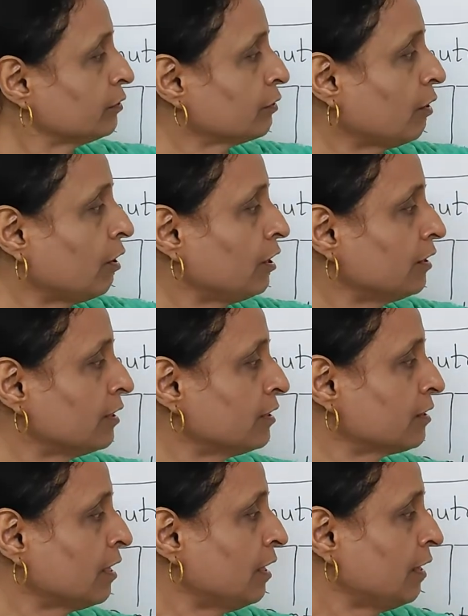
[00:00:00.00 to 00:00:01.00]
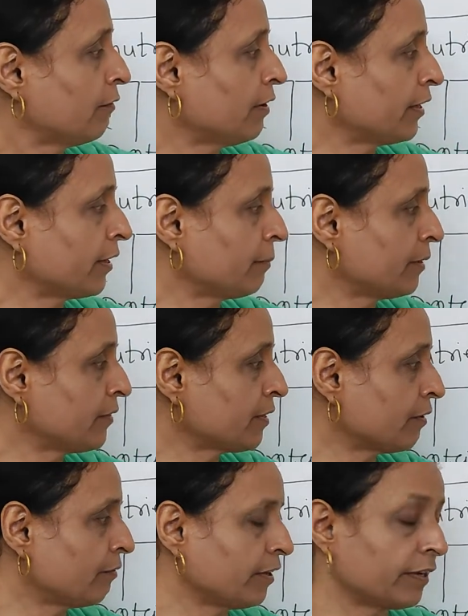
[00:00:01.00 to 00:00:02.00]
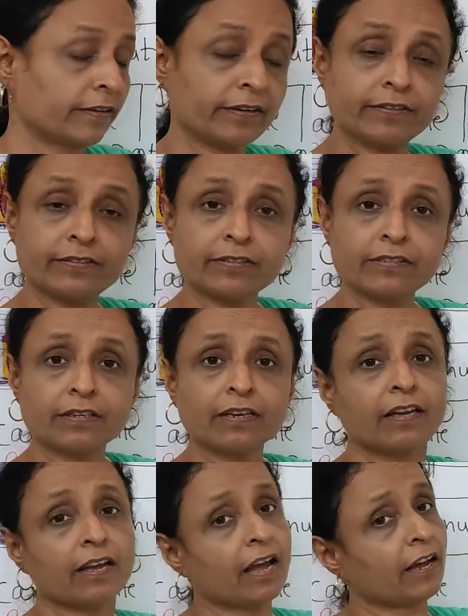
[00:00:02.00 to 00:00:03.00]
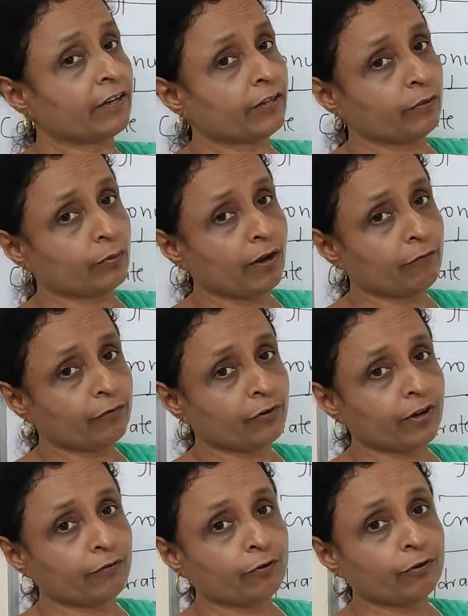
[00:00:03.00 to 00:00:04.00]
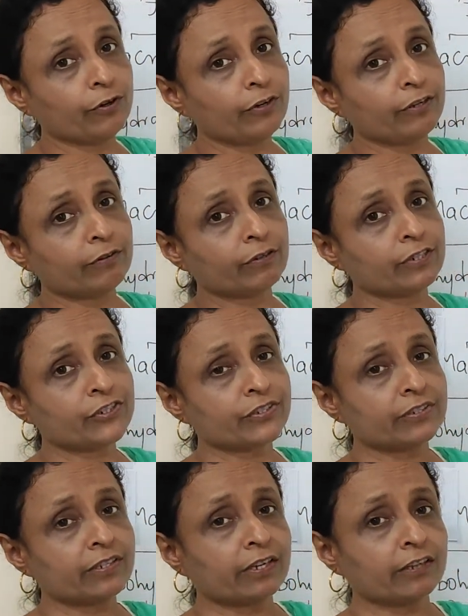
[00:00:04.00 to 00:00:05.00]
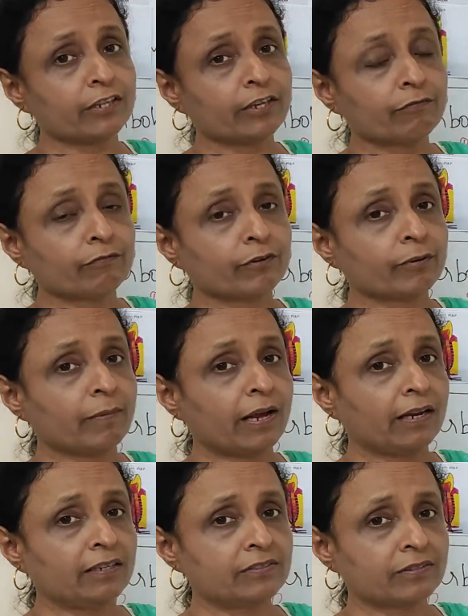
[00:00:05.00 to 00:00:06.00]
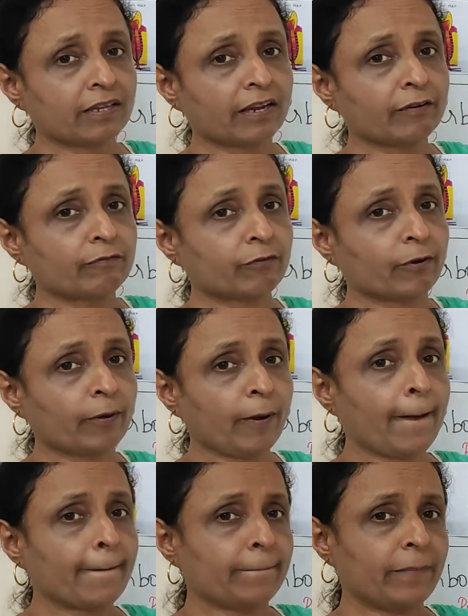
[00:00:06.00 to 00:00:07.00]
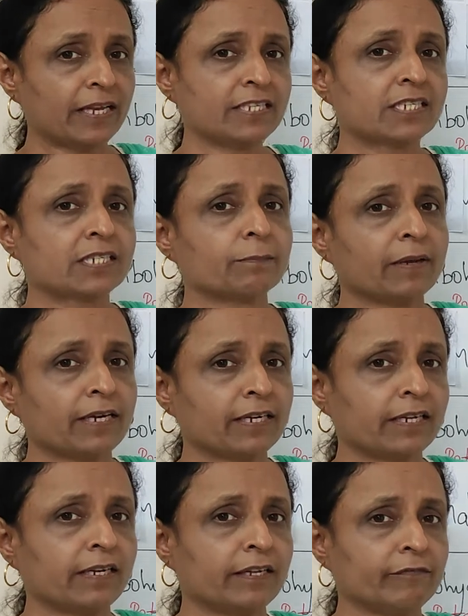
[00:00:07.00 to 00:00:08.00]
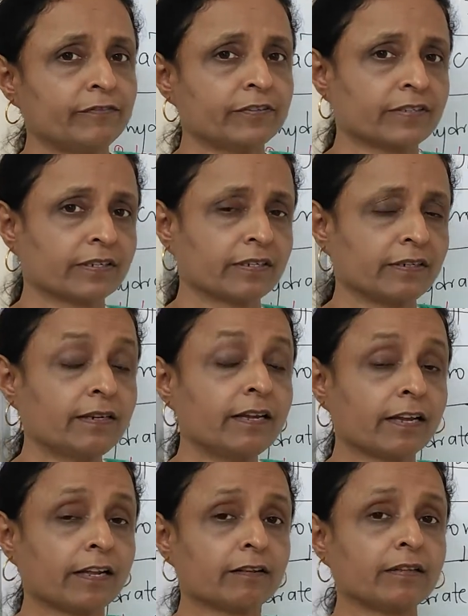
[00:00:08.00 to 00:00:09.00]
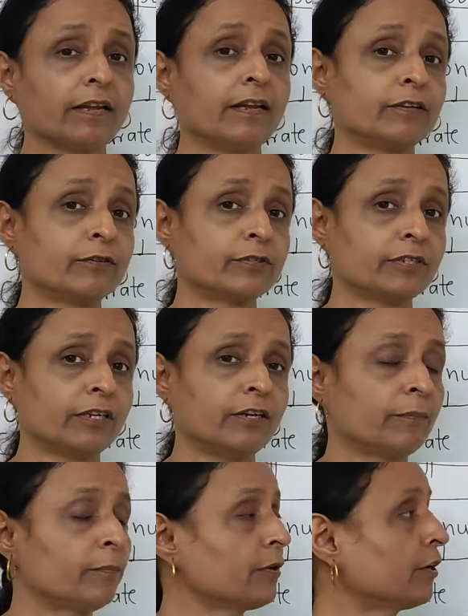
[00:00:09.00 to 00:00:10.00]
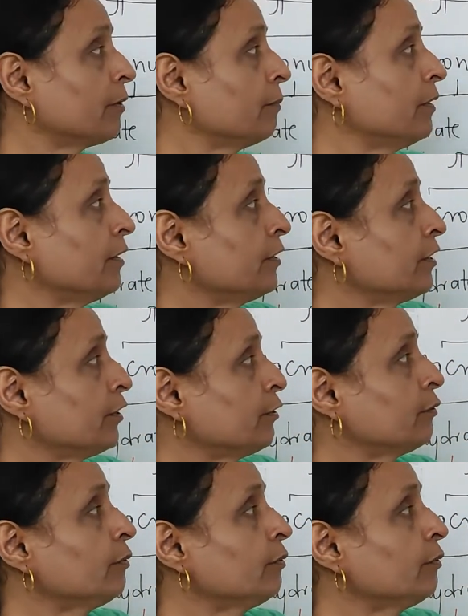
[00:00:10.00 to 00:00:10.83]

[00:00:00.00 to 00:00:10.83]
So all these vitamins are very necessary, and you have to have good, nutritious, healthy food, balanced diet for best mental and physical health, and to develop your immunity